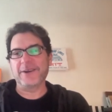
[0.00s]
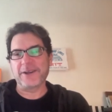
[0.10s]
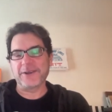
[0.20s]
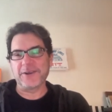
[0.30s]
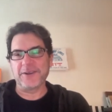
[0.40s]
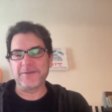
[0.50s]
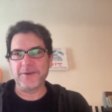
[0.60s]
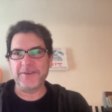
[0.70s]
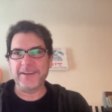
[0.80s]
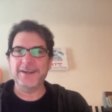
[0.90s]
record called
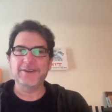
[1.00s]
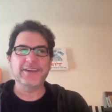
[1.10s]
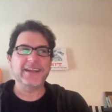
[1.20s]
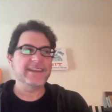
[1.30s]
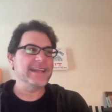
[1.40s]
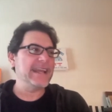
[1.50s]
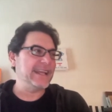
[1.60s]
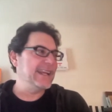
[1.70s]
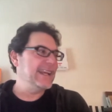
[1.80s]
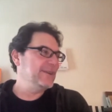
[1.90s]
First You Gotta Shake the
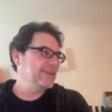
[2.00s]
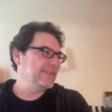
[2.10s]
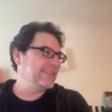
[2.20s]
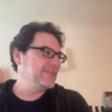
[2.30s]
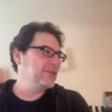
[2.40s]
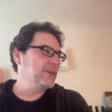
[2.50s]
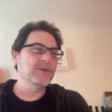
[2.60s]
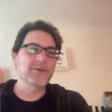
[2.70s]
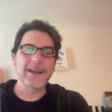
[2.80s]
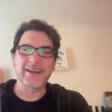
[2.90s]
Gate. It's a
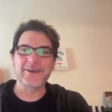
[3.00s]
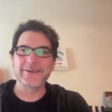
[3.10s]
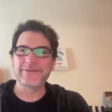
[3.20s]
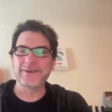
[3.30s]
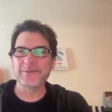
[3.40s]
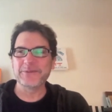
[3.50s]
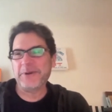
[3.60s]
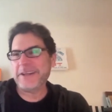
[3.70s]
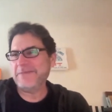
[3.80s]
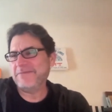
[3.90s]
triple record from
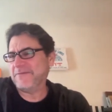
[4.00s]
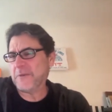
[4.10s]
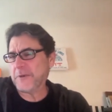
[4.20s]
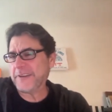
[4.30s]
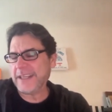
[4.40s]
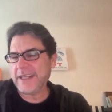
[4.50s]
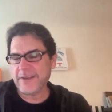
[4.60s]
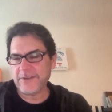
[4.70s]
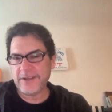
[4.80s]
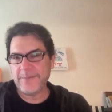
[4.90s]
twenty
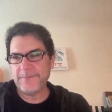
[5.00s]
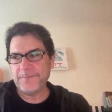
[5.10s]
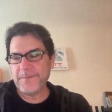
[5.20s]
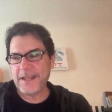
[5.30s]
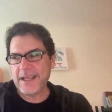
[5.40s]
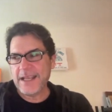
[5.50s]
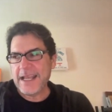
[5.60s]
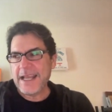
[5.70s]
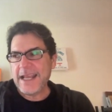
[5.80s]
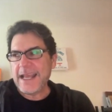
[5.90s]
fourteen-ish.
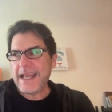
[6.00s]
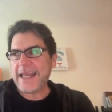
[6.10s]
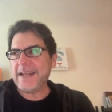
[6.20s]
And